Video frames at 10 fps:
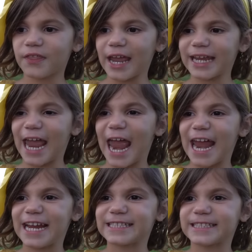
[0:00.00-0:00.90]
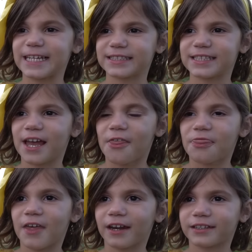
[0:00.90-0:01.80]
they ate it.
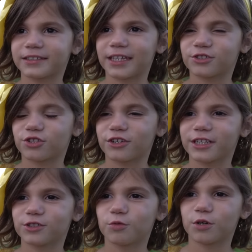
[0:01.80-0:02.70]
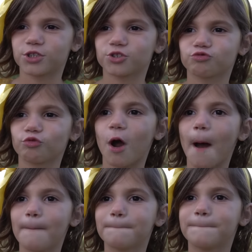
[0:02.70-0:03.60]
Then they turned into a
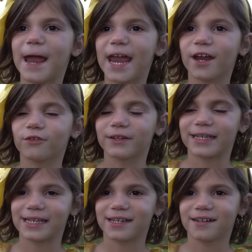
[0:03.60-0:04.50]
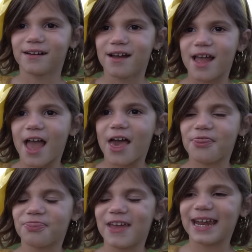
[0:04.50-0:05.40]
strawberry.
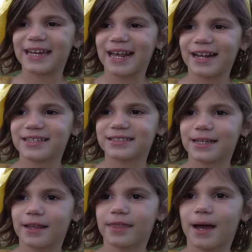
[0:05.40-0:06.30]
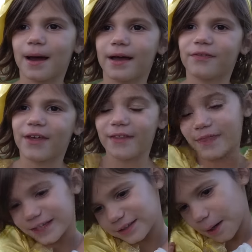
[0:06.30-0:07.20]
And then
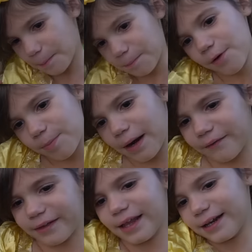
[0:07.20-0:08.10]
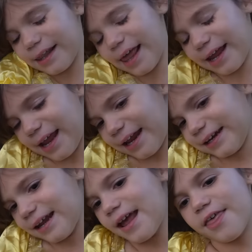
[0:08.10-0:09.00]
they saw a blueberry and they ate
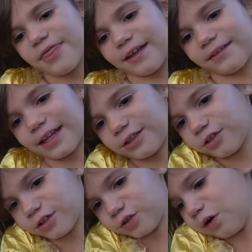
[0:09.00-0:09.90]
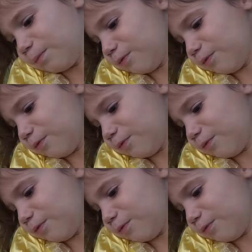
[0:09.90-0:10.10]
it. Then they turned into a